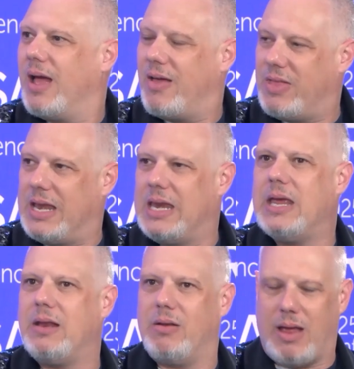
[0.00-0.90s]
And they
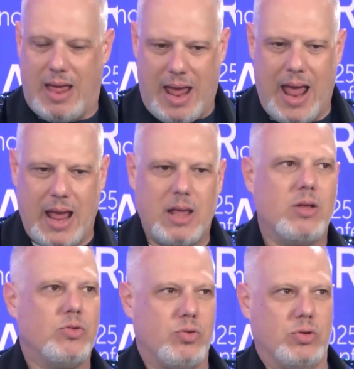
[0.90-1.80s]
need
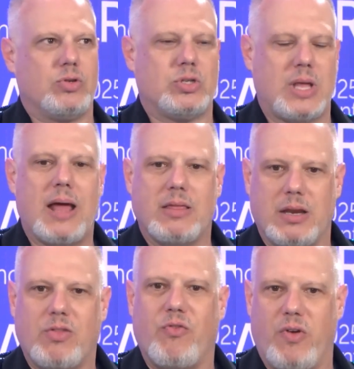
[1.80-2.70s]
to understand that
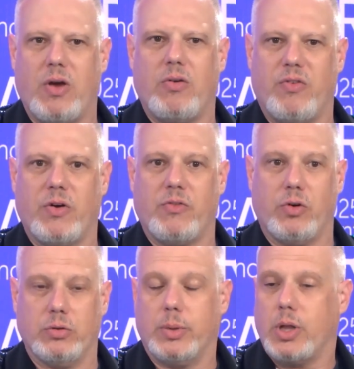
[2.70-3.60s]
it's very, very
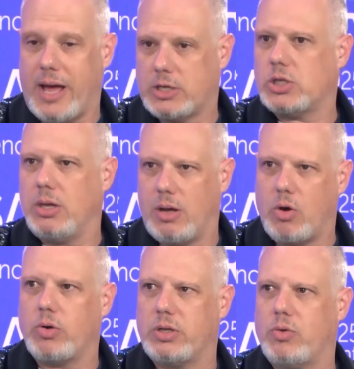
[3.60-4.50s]
vulnerable. Actually,
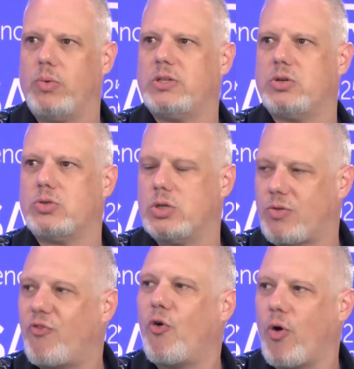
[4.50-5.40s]
according to research,
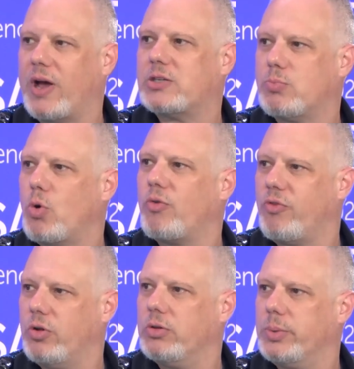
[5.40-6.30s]
it's 4x more
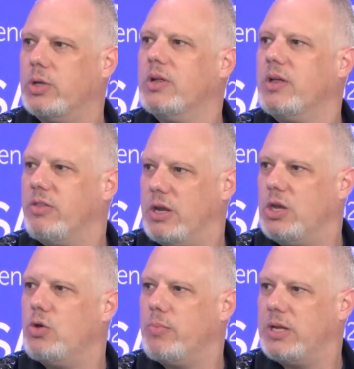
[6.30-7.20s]
vulnerable than
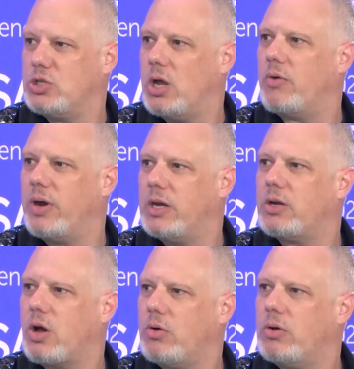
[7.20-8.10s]
human-generated code.